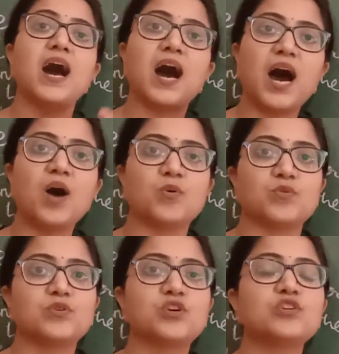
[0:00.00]

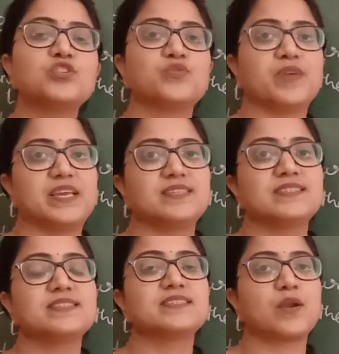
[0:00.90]
how could we
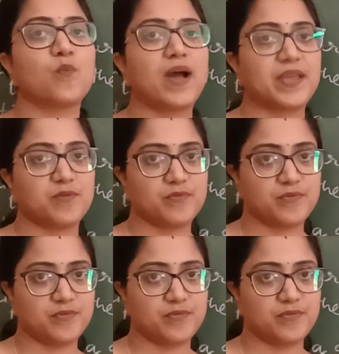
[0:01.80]
survive?